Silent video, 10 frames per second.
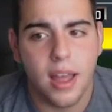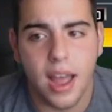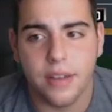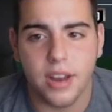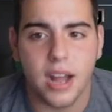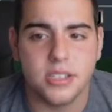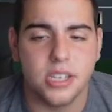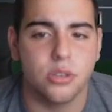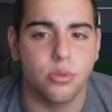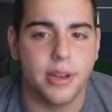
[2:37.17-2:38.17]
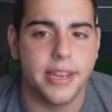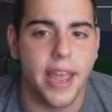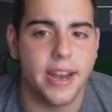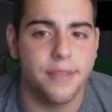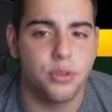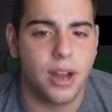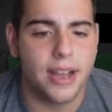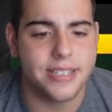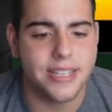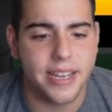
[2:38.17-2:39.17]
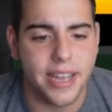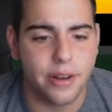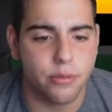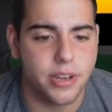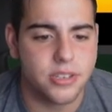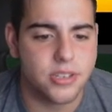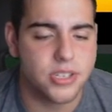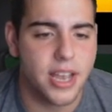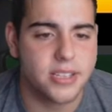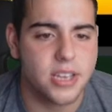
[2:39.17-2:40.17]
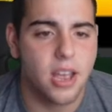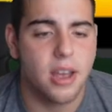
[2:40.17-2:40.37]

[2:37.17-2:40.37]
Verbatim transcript: Have not seen the ring yet. If you guys did get ring success,